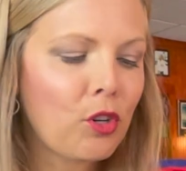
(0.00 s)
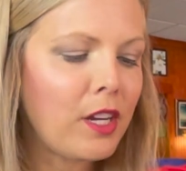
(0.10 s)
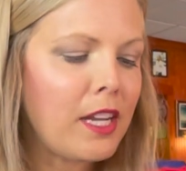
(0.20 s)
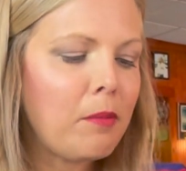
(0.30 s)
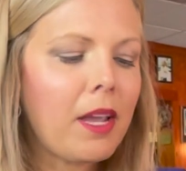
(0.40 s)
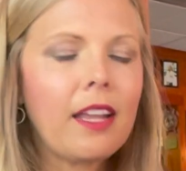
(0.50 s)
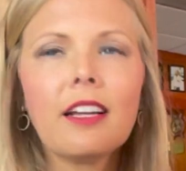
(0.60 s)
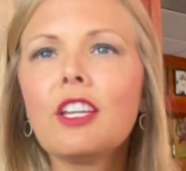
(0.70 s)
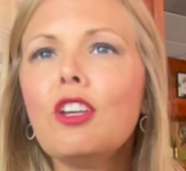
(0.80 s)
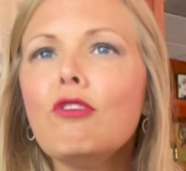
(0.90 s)
cream and
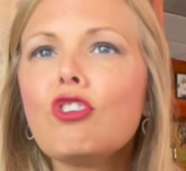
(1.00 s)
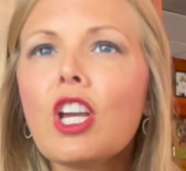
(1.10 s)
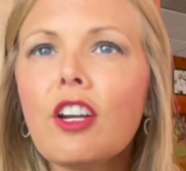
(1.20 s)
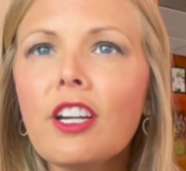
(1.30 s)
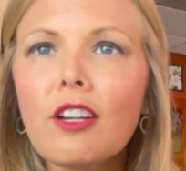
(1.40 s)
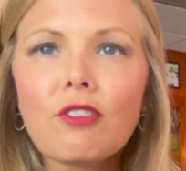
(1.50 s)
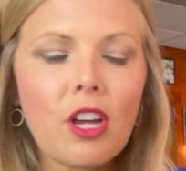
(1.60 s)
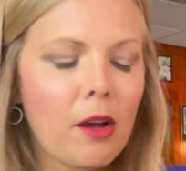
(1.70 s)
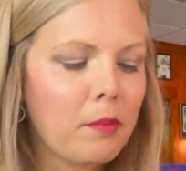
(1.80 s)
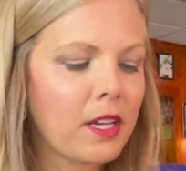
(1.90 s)
a cute cherry on top,